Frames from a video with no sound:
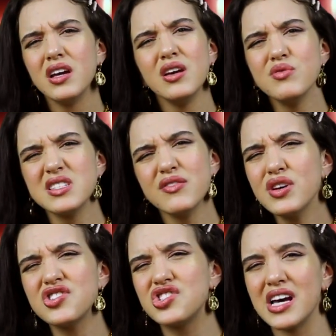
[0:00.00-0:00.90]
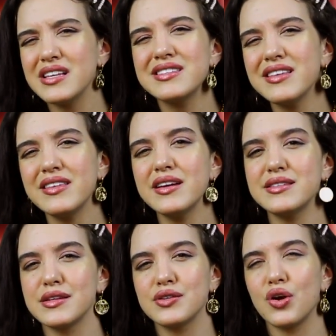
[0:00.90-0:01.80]
It was never a jealousy thing,
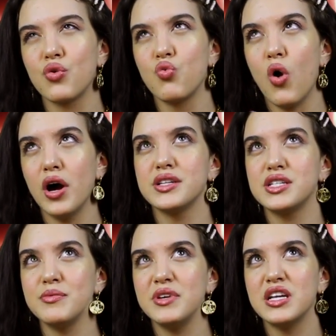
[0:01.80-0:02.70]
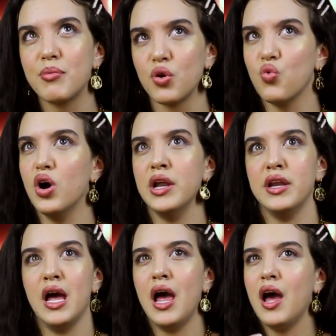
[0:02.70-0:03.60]
since her want to be number one